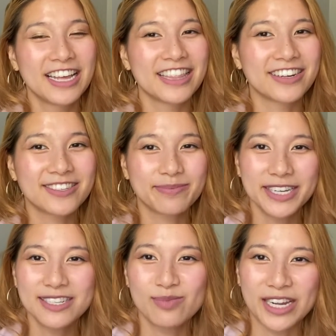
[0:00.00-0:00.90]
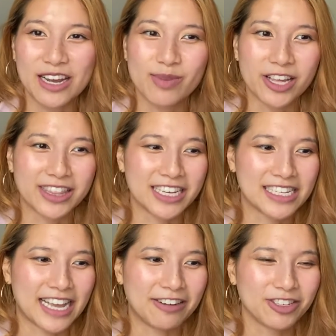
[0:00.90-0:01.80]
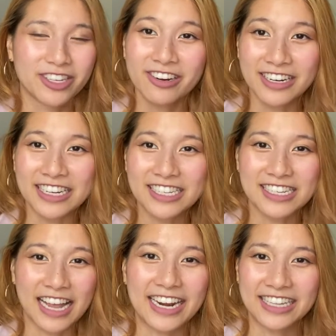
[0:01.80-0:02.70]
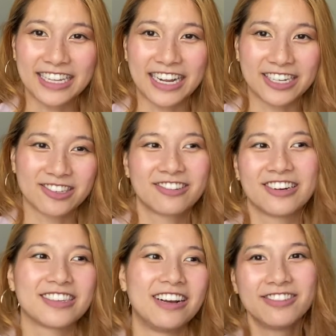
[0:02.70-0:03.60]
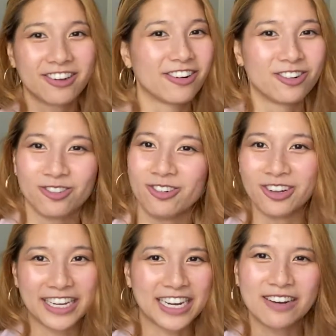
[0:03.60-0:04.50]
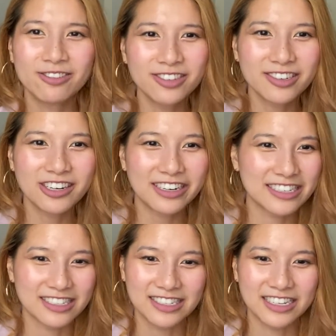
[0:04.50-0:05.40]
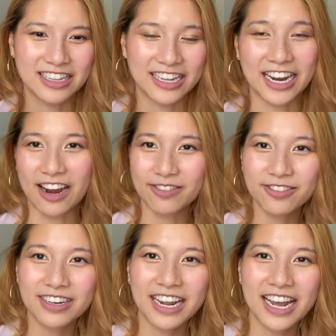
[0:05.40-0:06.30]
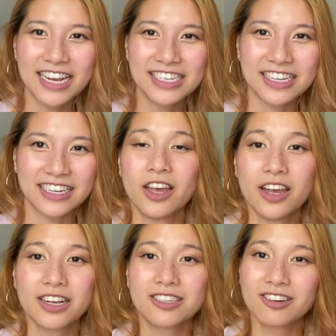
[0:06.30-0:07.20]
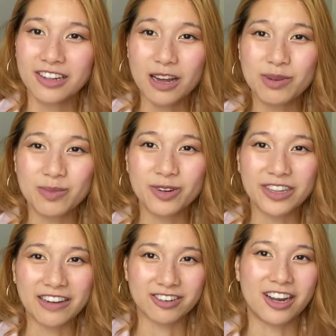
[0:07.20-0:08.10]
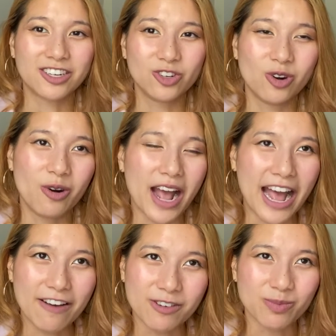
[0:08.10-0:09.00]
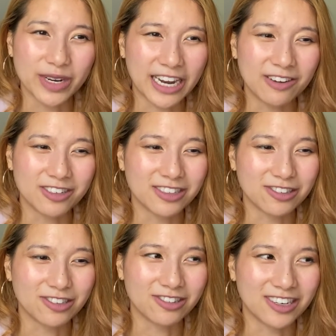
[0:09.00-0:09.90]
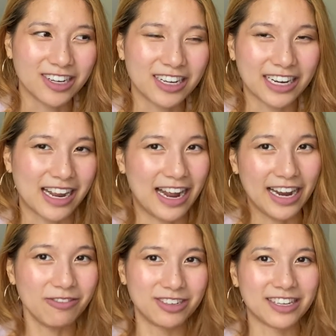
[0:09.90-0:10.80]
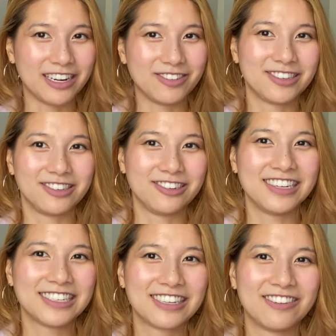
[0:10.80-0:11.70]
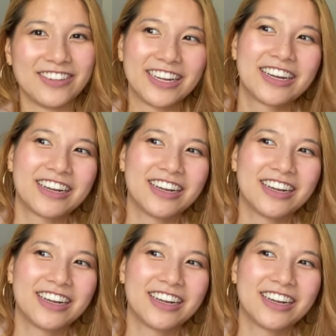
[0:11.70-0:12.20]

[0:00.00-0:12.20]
There's a big debate about this. I was curious because I didn't think I could squirt, so I was going on Google like, can everyone squirt? Is this a thing everyone has? Like, because there are a lot of people that I've talked to who haven't been able to do it, and like I wasn't able to do it, so I'm like,